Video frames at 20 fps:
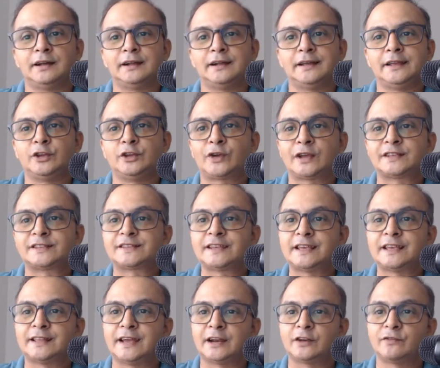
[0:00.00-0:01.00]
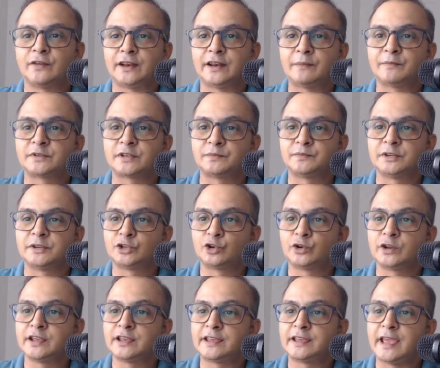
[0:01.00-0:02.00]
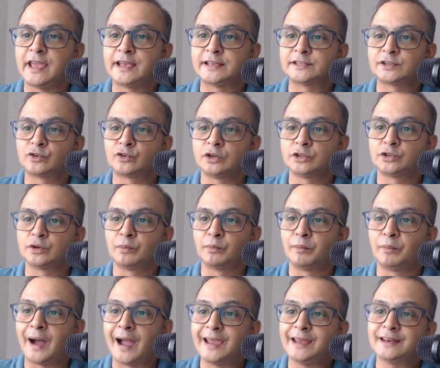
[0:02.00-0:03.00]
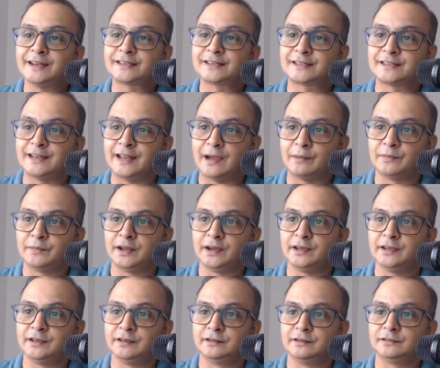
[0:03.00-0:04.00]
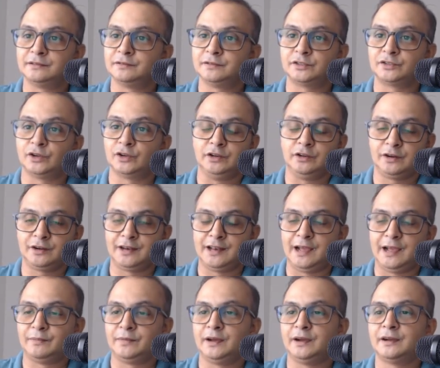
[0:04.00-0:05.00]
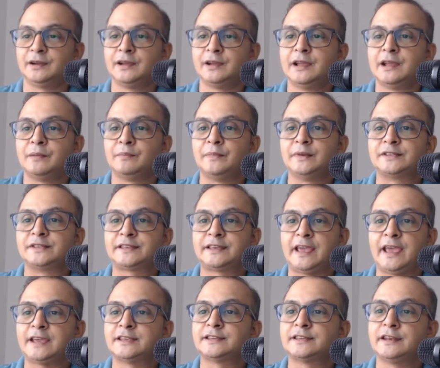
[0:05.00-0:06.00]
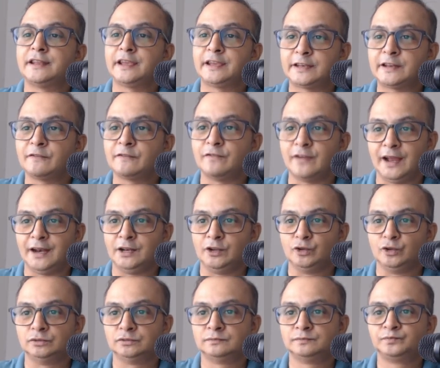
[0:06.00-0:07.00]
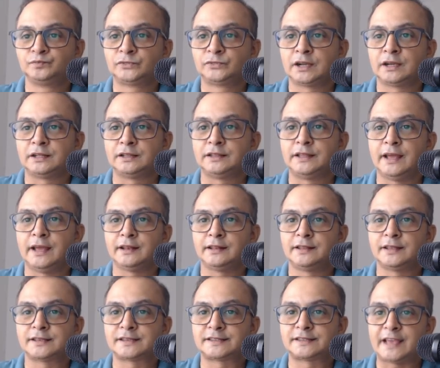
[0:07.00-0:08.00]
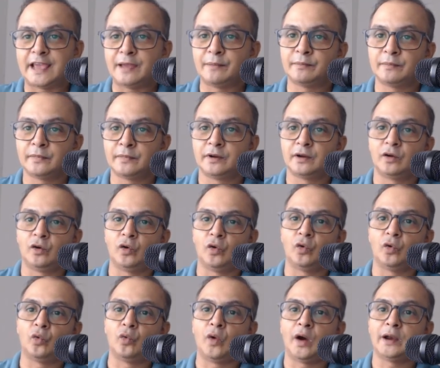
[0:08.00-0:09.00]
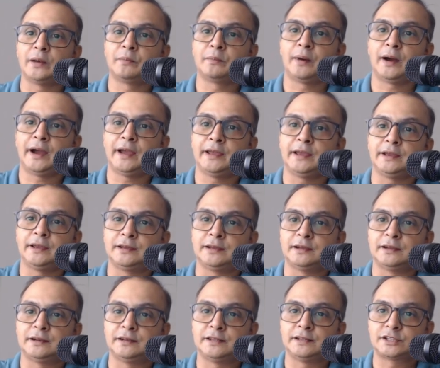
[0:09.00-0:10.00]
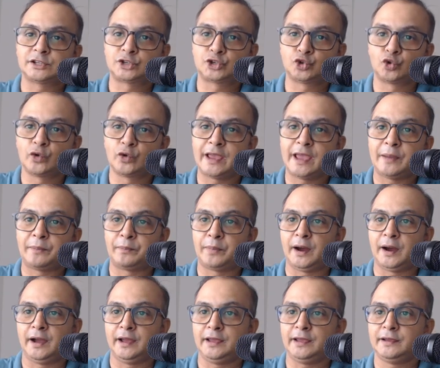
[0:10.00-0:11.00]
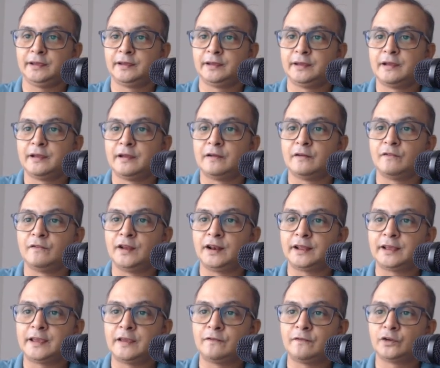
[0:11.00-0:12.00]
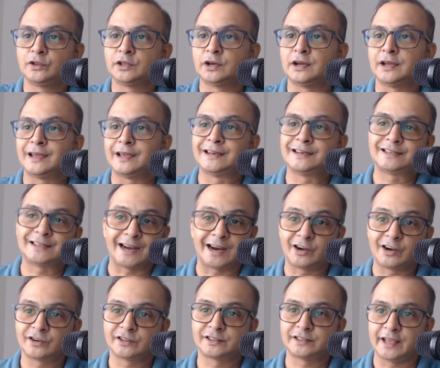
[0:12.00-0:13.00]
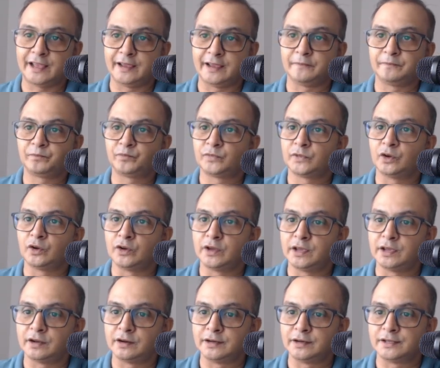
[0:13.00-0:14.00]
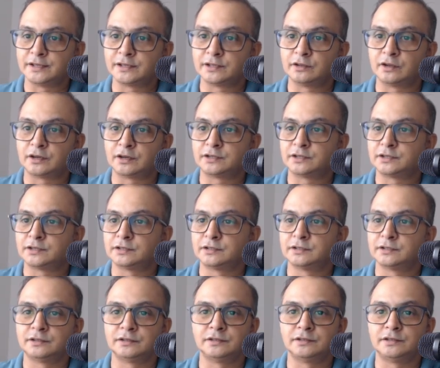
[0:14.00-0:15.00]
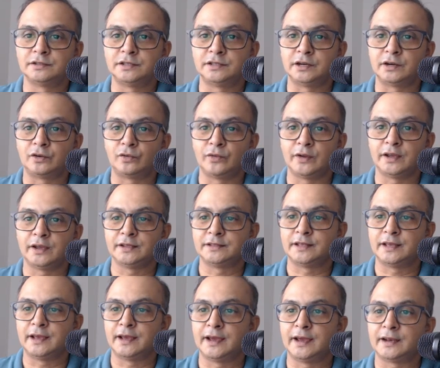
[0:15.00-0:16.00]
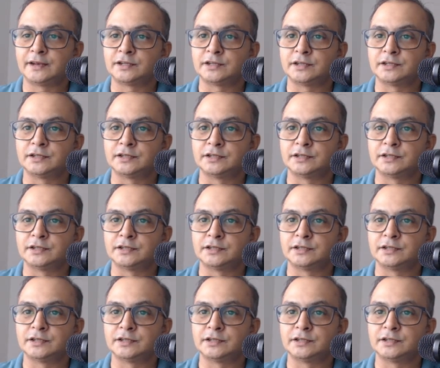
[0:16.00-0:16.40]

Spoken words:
you can see that when I'm substituting k is equal to minus lambda here, sorry, not lambda, means k is a negative value, then the same 1 by this 2k pi will give you the entire thing. Oh, here it is, not there, way that,